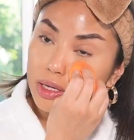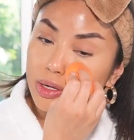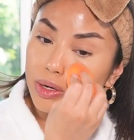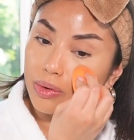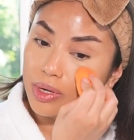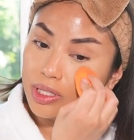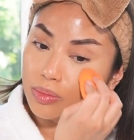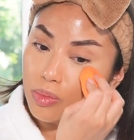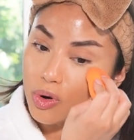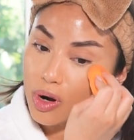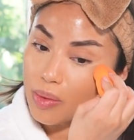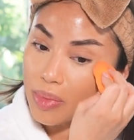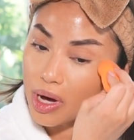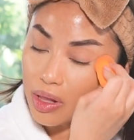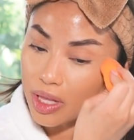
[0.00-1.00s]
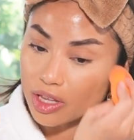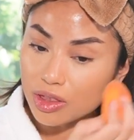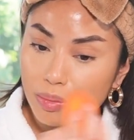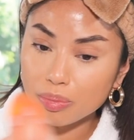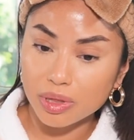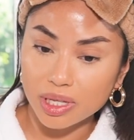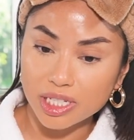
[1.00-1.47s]
you know, it's more about like
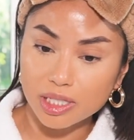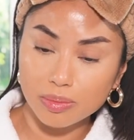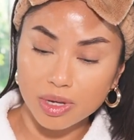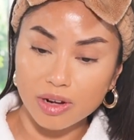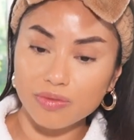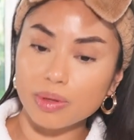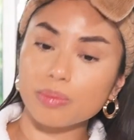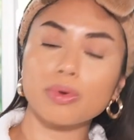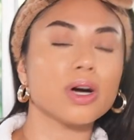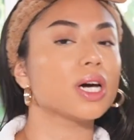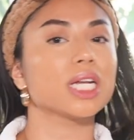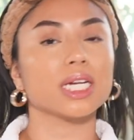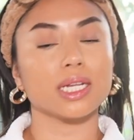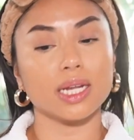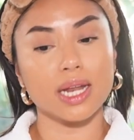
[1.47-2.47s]
the placement of the product